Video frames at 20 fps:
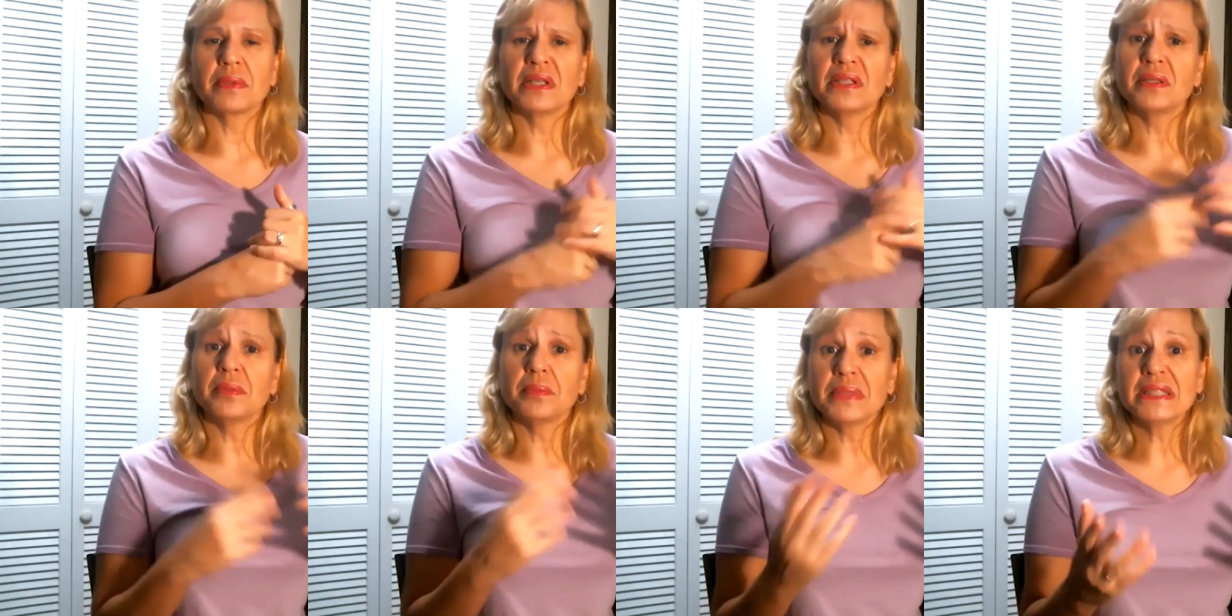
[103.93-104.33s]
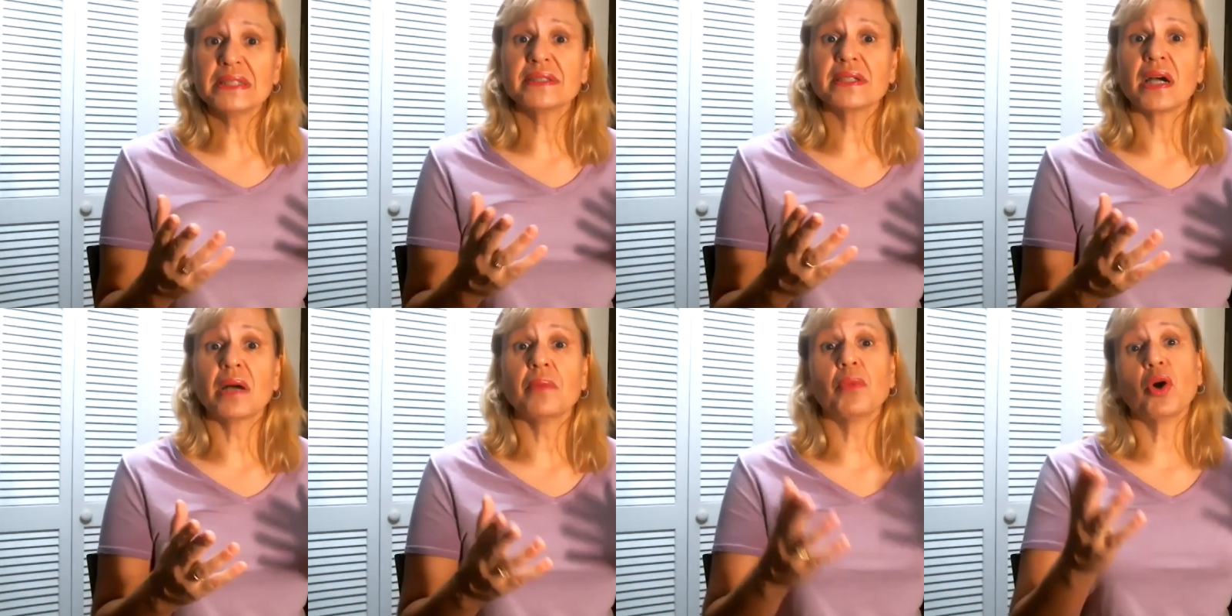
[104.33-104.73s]
In the
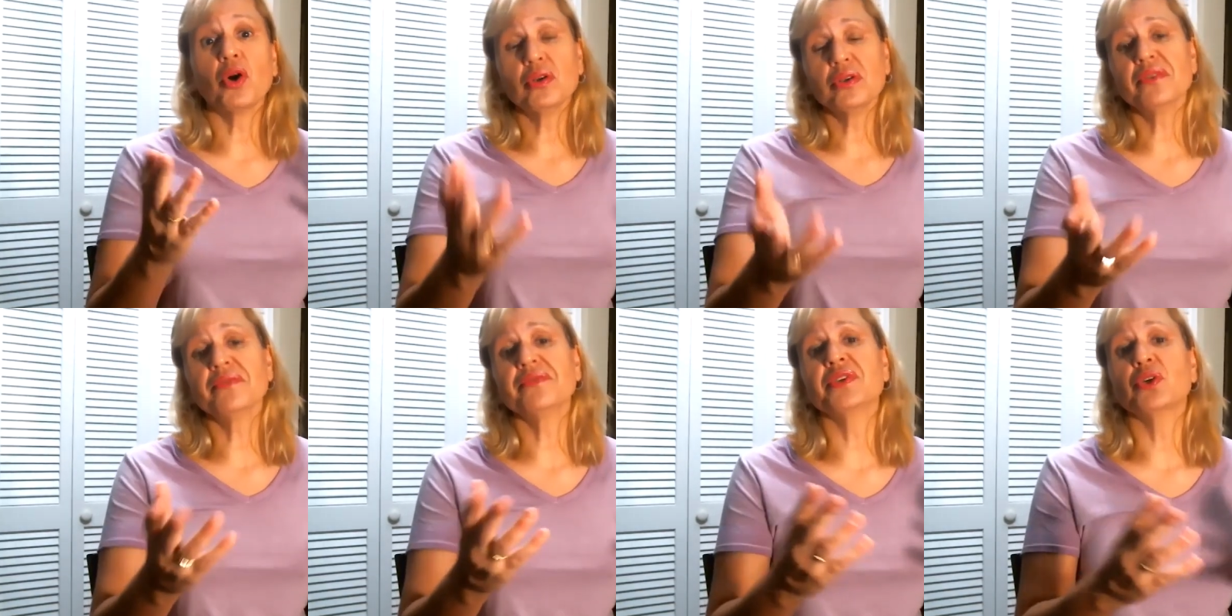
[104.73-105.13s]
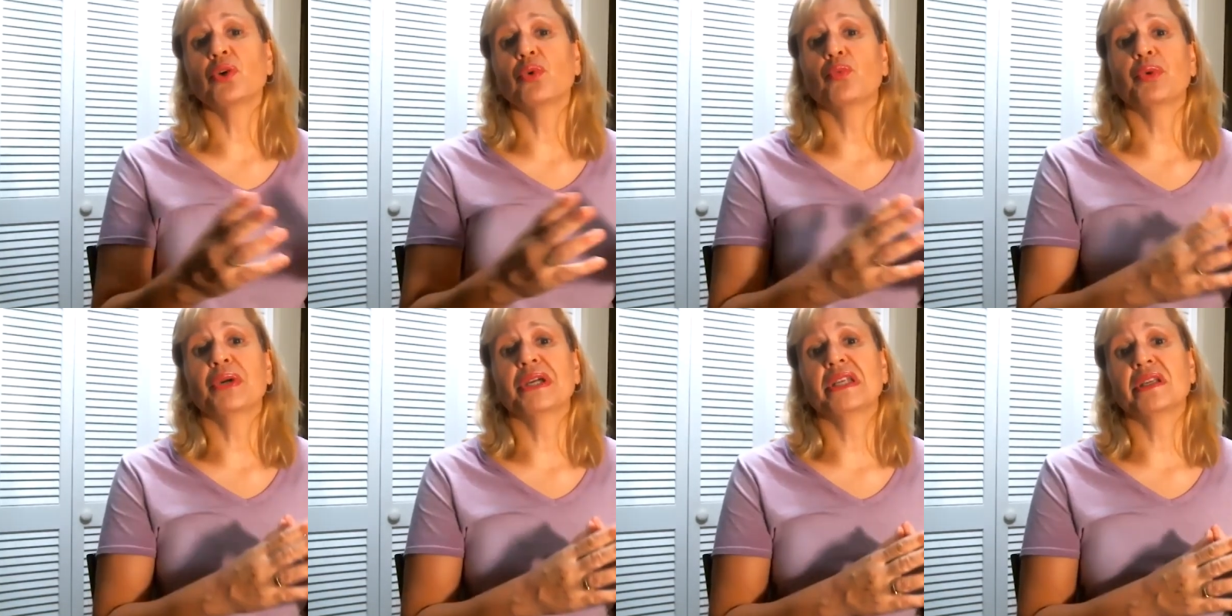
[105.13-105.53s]
meantime, all of you are
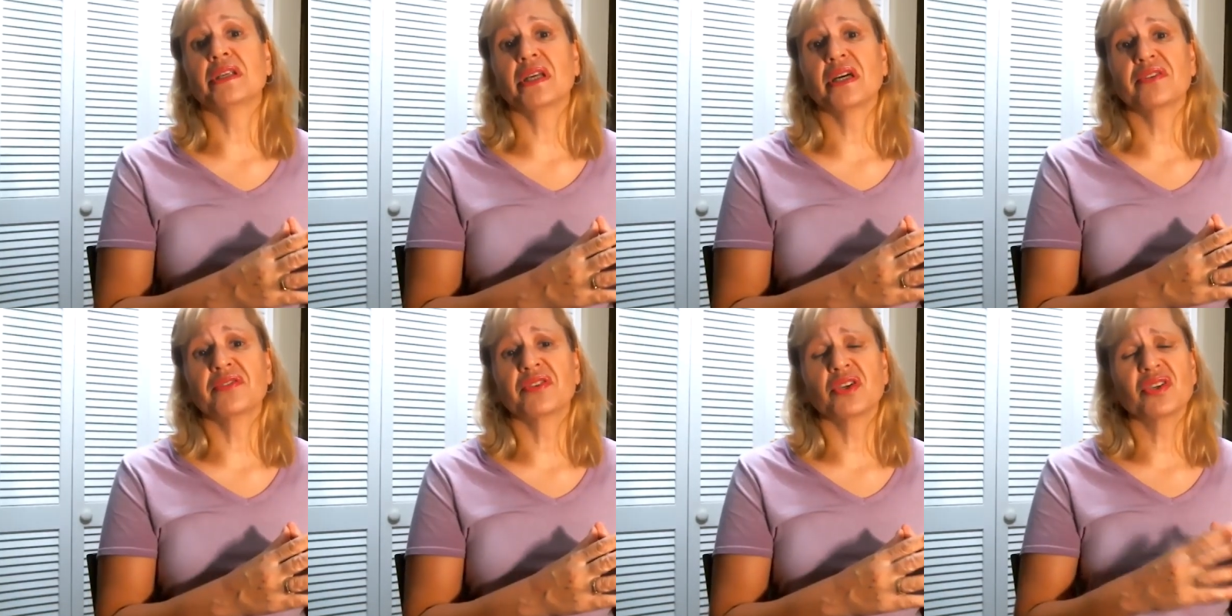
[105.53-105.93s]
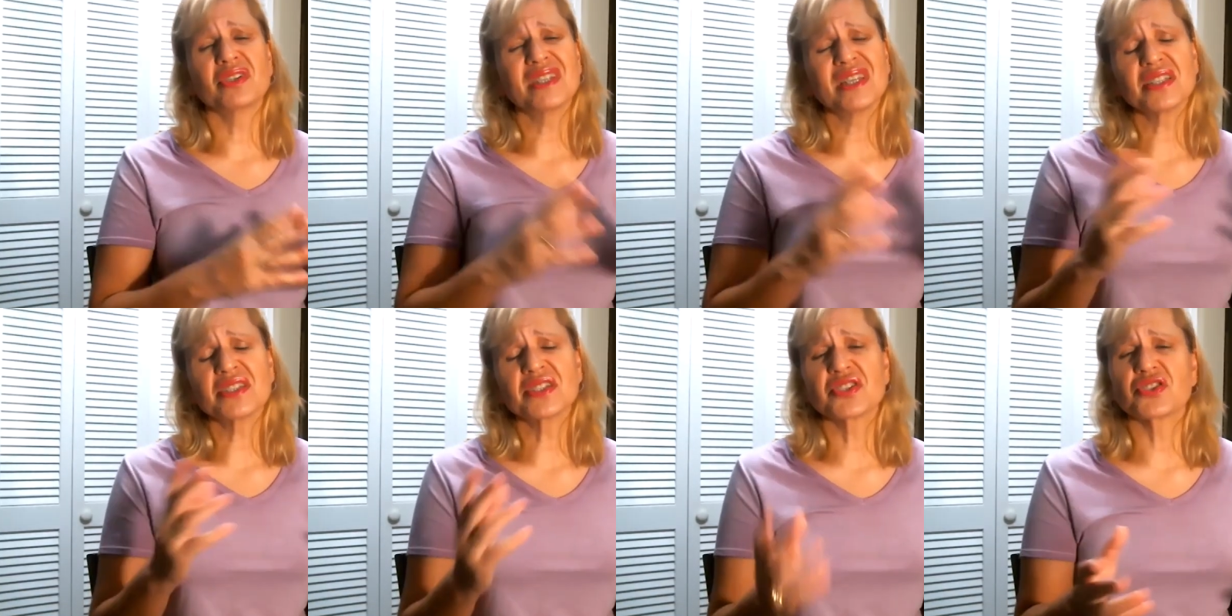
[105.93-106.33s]
waiting out there, and
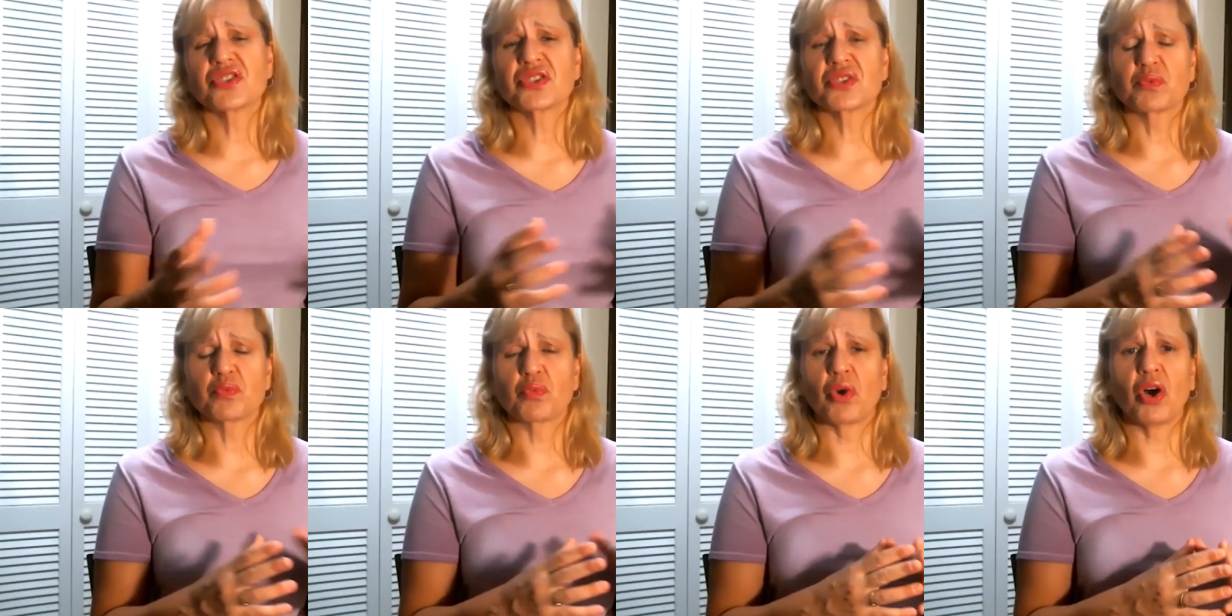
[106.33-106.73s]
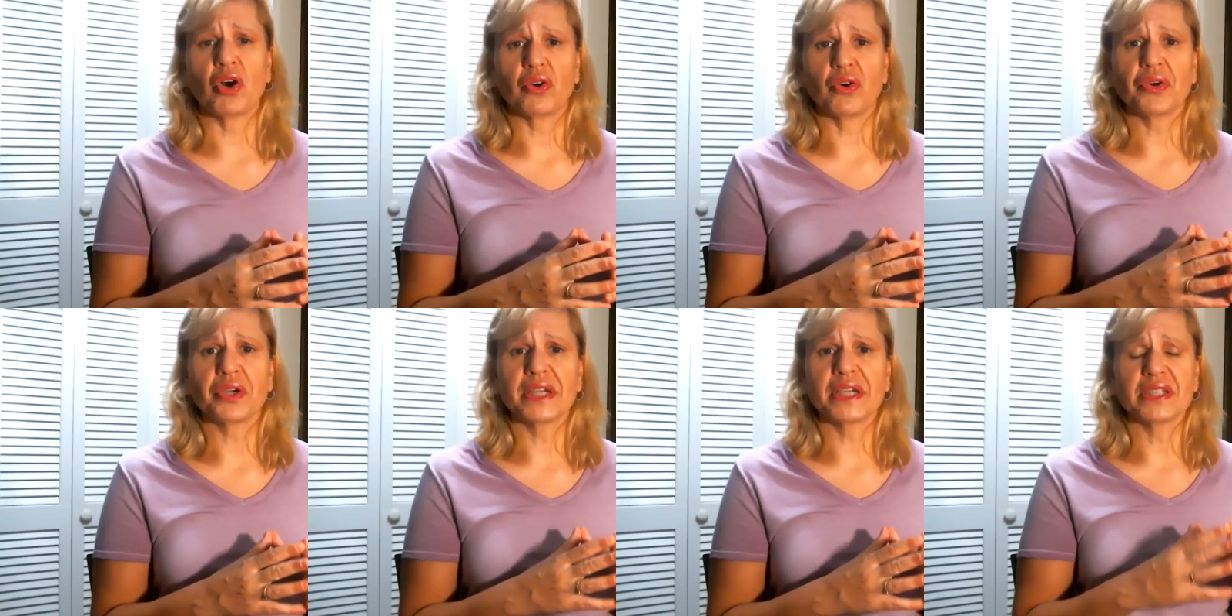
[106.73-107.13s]
that's just wrong.
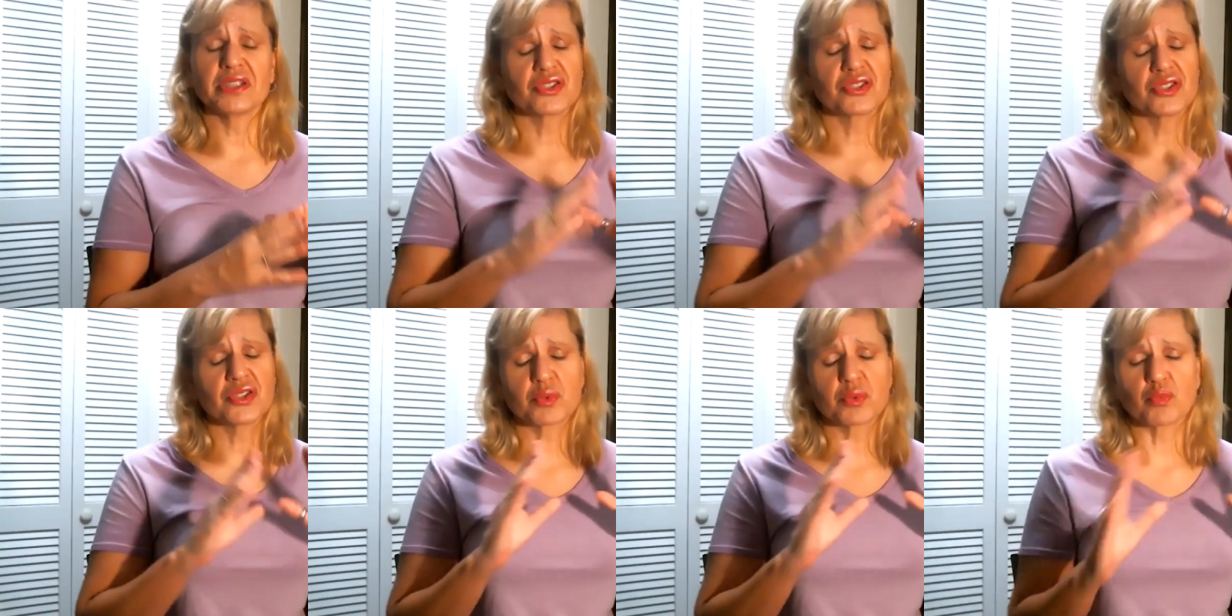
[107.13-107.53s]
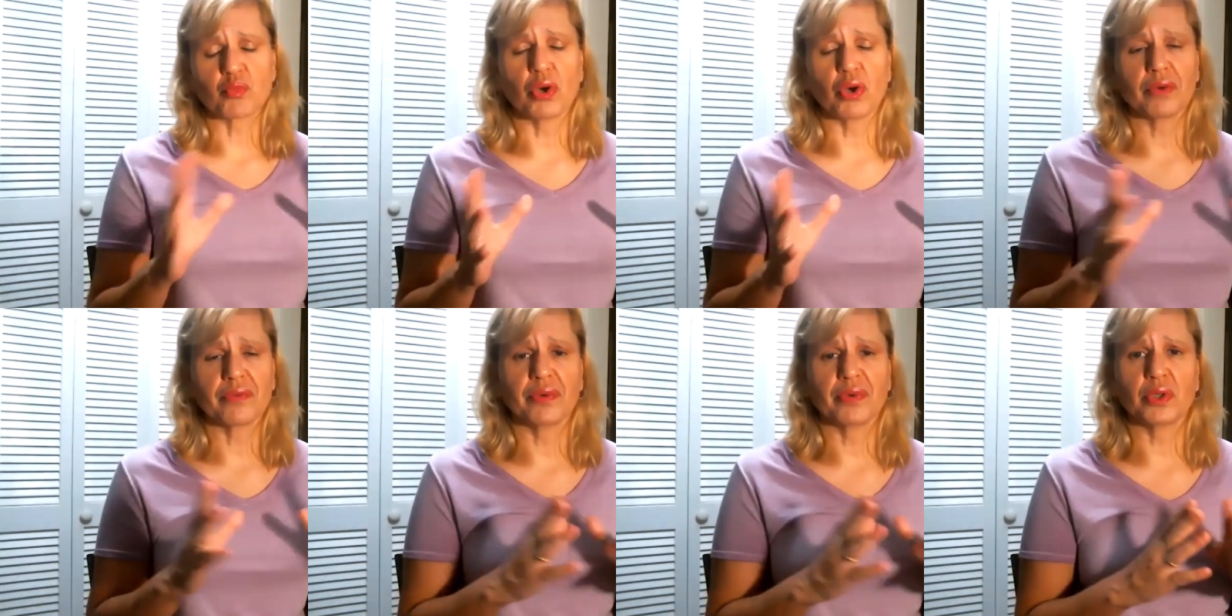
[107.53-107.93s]
Okay, it's just
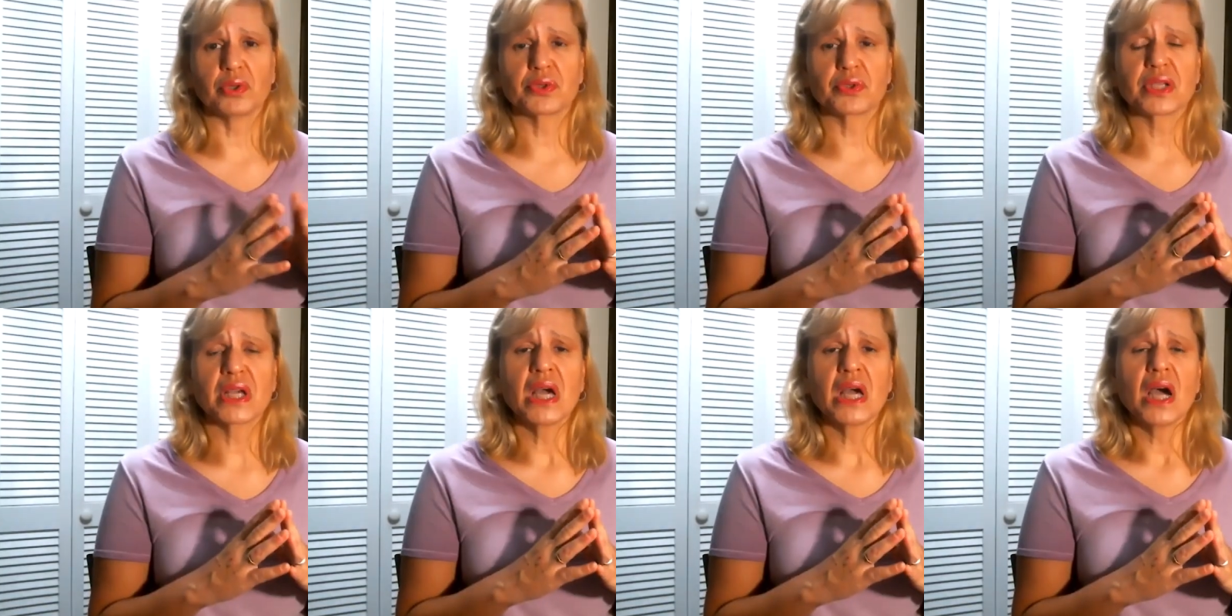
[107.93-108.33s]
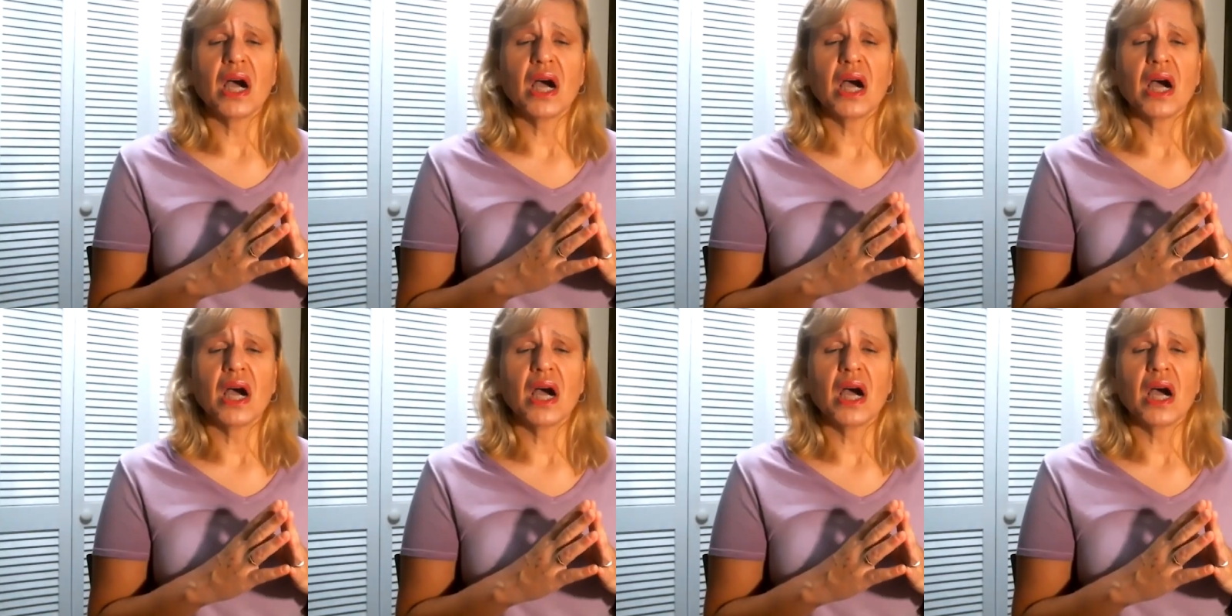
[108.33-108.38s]
wrong, folks.